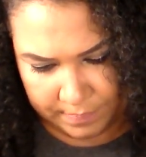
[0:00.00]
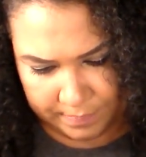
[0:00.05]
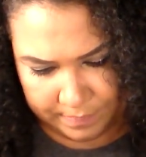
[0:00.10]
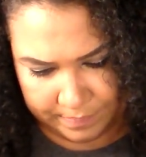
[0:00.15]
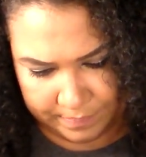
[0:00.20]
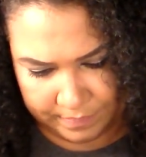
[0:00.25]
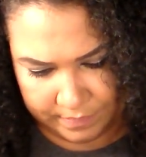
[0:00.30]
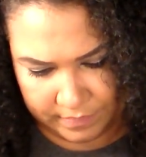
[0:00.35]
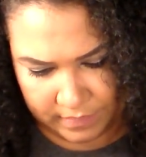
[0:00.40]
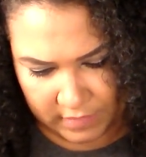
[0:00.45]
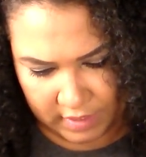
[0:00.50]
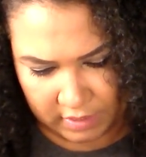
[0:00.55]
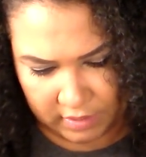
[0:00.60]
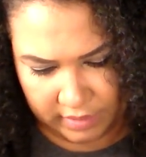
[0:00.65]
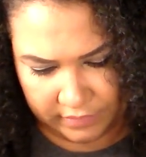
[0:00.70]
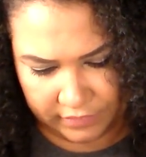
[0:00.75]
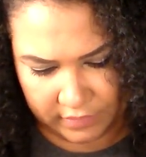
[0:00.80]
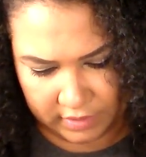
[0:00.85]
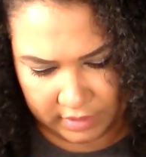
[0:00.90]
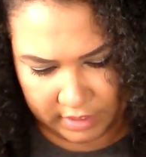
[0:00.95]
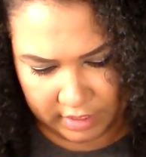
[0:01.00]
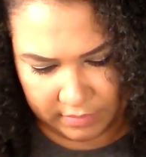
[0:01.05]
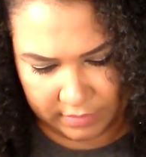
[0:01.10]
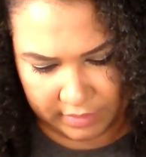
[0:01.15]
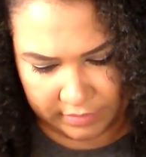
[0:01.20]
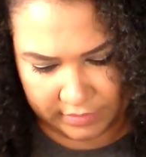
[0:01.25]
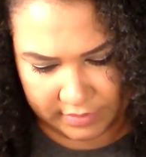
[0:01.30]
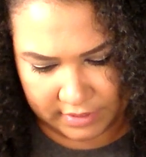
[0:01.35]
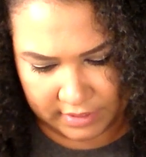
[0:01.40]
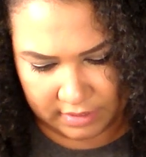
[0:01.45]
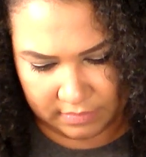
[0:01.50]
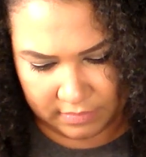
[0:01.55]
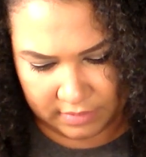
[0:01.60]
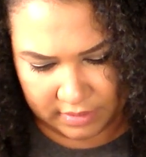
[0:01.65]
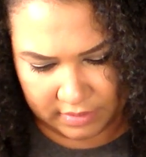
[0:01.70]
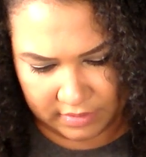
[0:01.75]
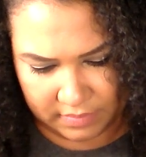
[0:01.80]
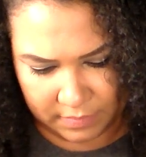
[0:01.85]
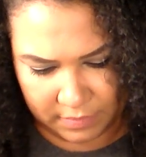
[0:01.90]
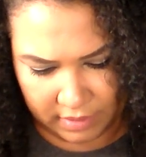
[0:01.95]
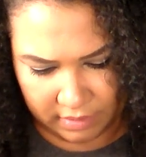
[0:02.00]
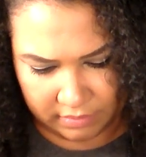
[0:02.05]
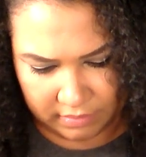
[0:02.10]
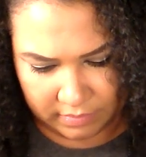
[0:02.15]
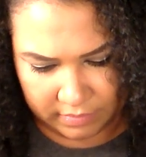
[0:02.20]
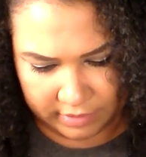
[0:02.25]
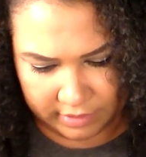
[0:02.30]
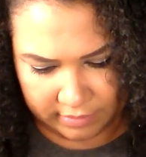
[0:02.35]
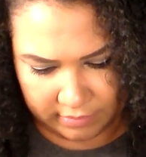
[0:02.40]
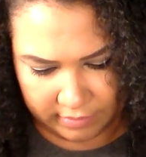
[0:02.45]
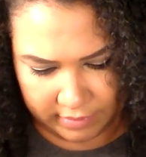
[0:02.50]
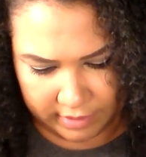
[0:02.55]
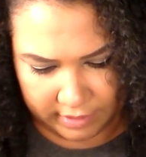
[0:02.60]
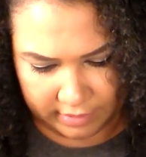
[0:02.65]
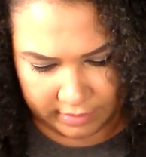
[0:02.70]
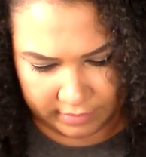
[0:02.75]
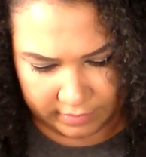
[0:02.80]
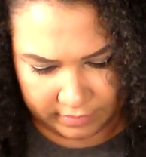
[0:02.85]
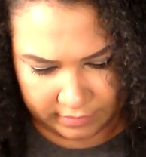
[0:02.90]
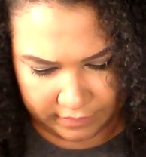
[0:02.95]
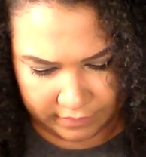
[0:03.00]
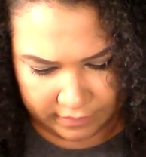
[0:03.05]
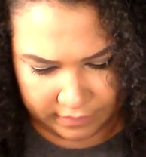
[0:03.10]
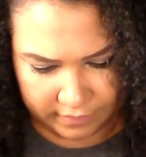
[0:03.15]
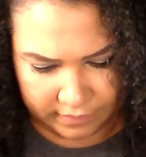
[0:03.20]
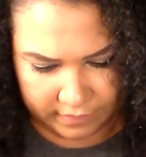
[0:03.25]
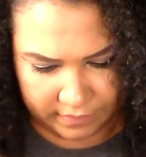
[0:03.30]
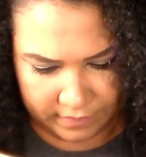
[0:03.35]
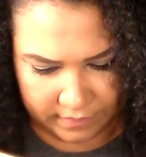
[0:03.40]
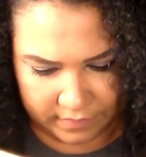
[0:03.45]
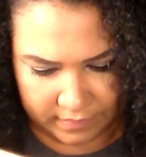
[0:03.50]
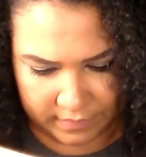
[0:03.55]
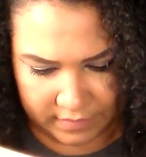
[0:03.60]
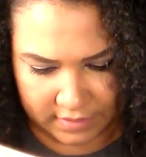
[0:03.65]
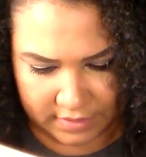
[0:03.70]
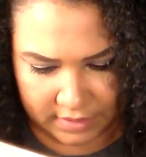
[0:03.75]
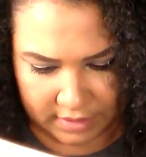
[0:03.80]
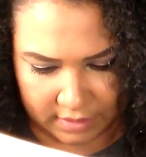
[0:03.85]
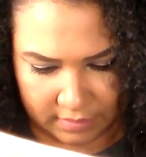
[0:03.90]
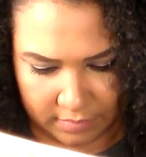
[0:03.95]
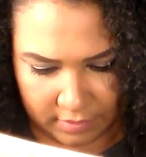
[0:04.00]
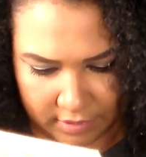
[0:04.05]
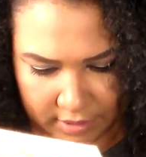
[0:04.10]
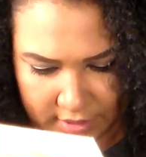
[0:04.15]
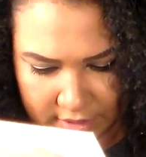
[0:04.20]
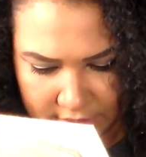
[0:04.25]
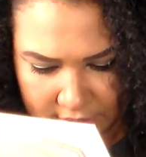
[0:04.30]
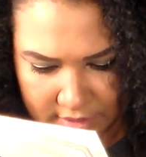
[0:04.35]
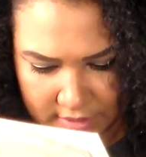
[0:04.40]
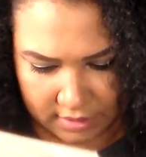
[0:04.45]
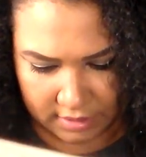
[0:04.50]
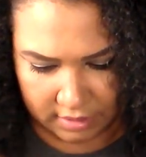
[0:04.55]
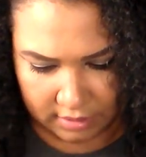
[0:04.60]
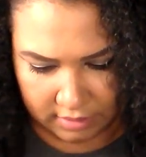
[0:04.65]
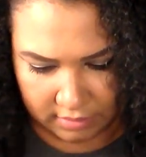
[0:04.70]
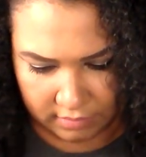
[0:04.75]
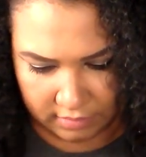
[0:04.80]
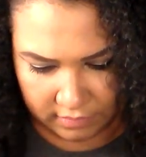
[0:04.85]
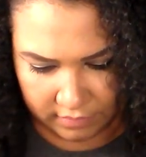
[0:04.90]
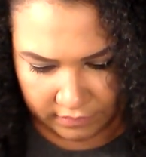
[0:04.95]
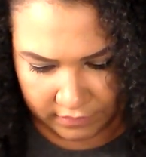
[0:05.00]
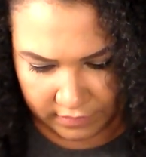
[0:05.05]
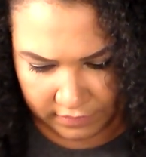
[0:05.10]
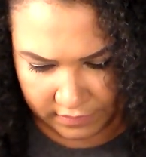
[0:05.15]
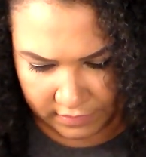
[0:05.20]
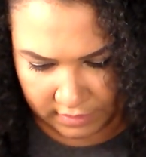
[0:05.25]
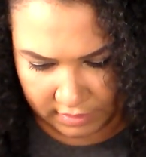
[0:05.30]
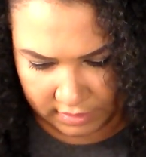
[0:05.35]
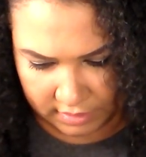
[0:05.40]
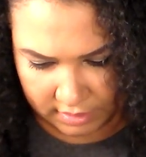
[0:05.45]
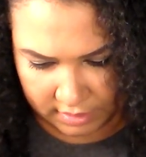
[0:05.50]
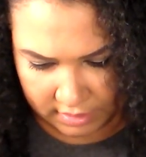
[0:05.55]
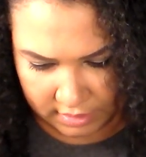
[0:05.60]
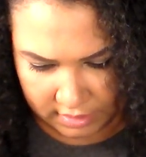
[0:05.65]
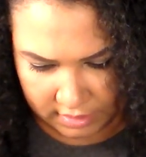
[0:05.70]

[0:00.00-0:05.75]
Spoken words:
I'll have to look at my receipt, but it's probably around the same price as the other one, $15,